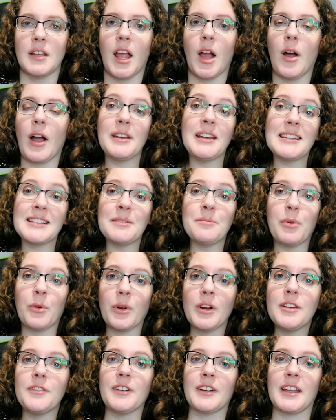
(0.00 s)
Now, it is
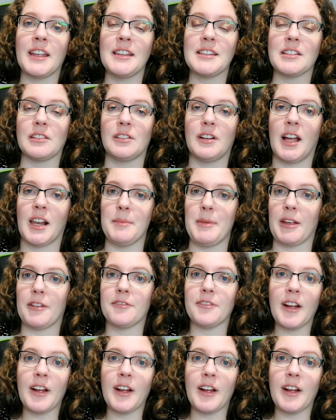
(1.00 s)
important for kids to learn how to make